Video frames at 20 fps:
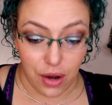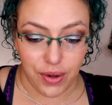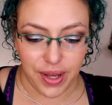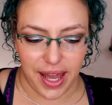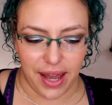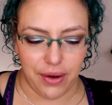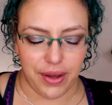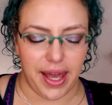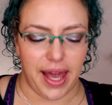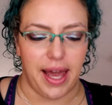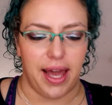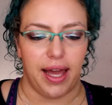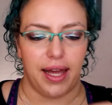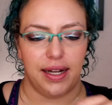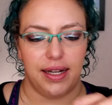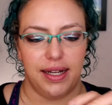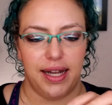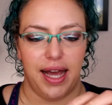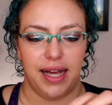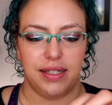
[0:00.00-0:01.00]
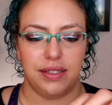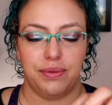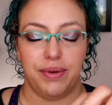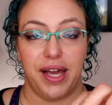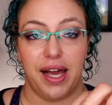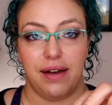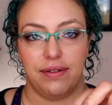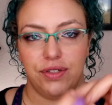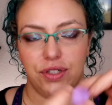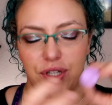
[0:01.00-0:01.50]
Okay, okay. Next
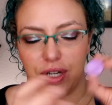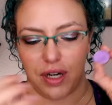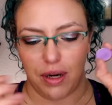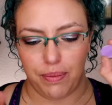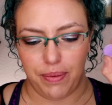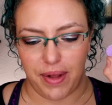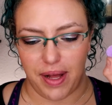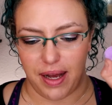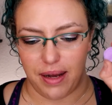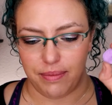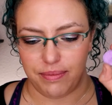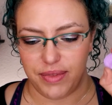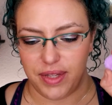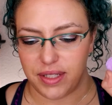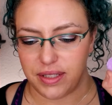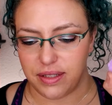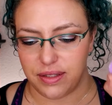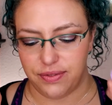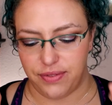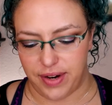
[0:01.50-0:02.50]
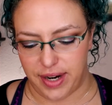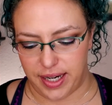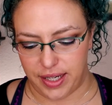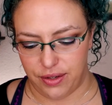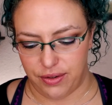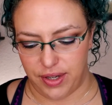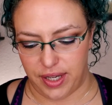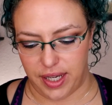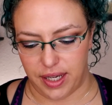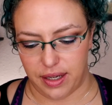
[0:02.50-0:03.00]
we have Sugar Plum. This is very
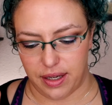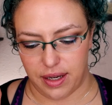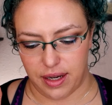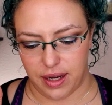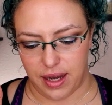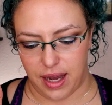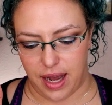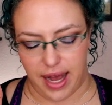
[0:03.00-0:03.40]
unique.